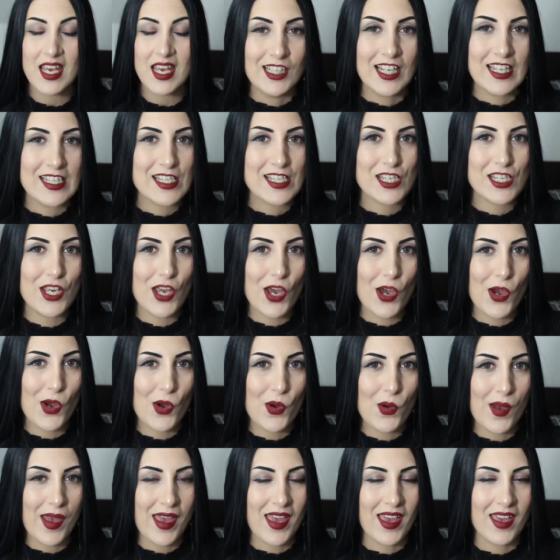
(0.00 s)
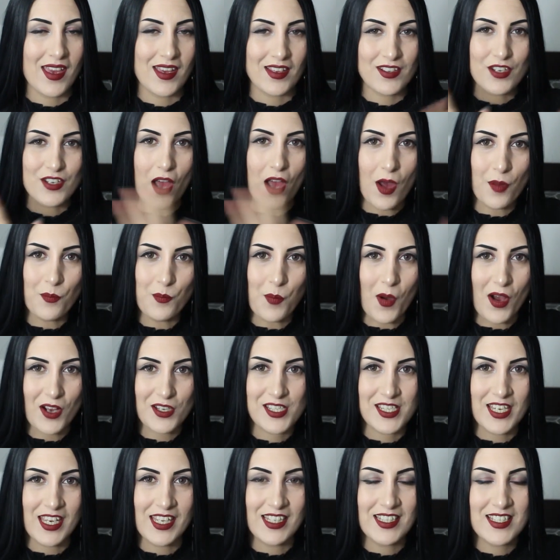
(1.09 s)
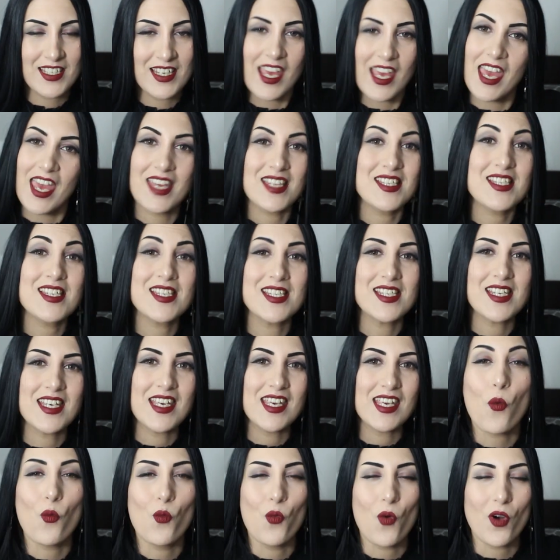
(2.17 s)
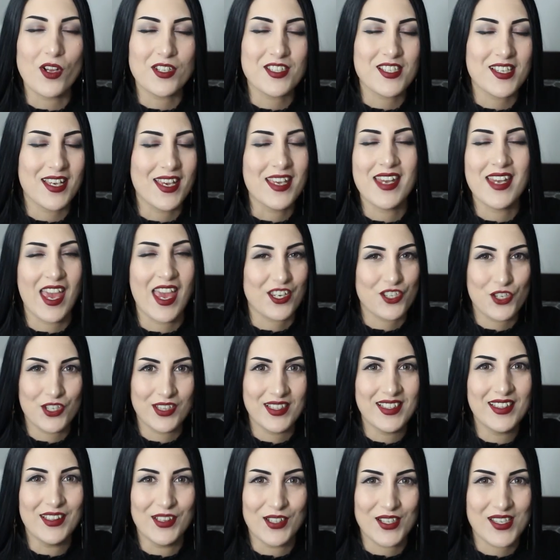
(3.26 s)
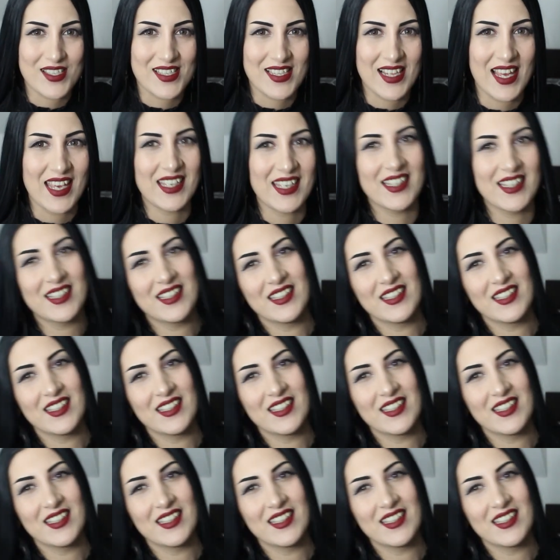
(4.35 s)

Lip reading: Let's go and unbox it and see what it actually looks like.